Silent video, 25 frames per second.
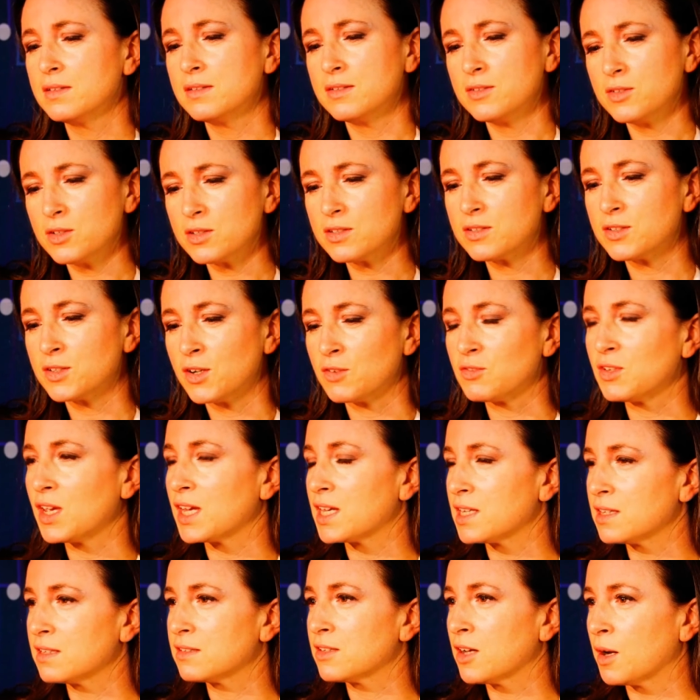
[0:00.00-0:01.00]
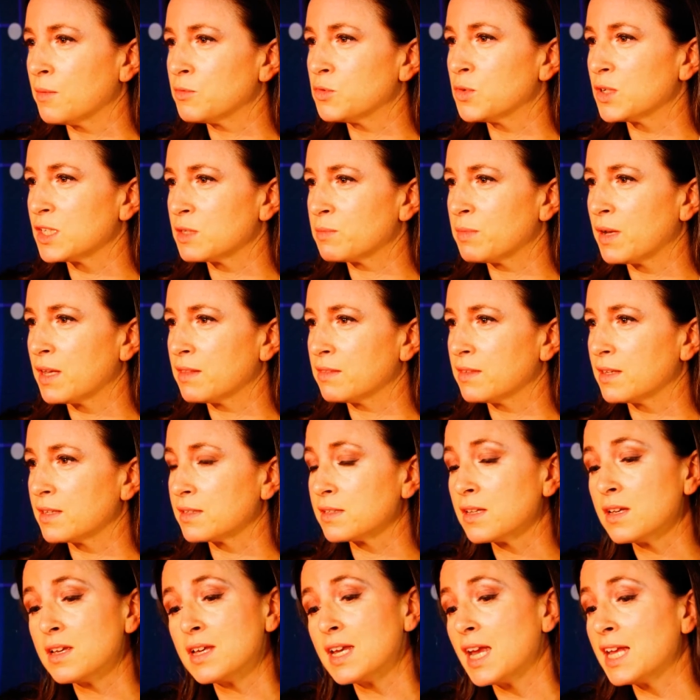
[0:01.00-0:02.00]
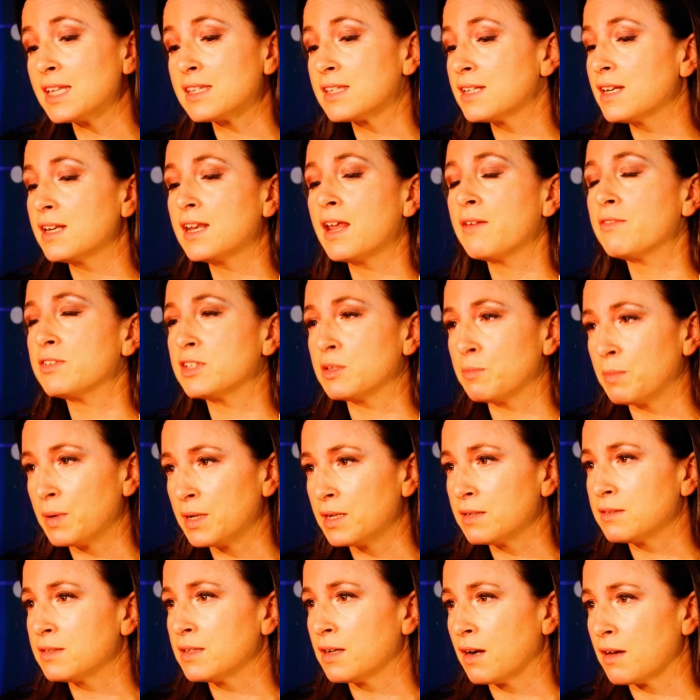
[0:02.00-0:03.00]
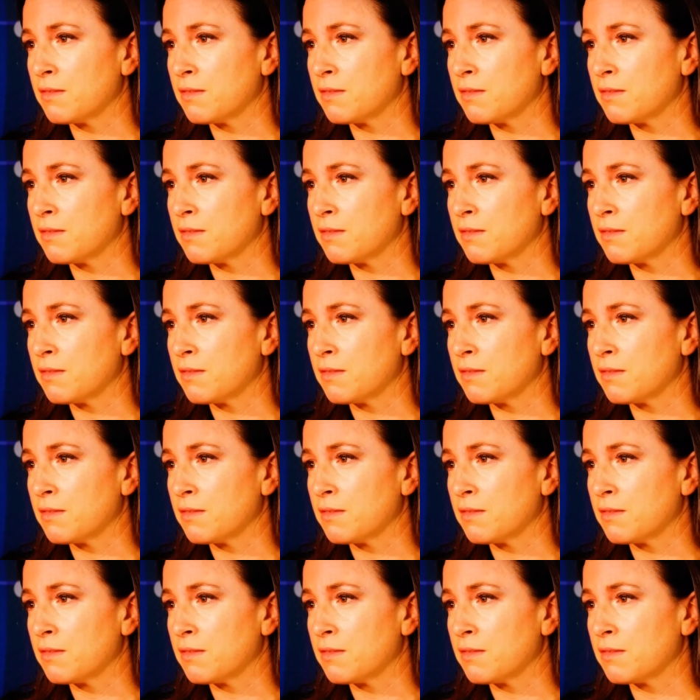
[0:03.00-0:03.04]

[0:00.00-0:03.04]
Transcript: Just, you know, taking the time to explain things. It's an inevitability,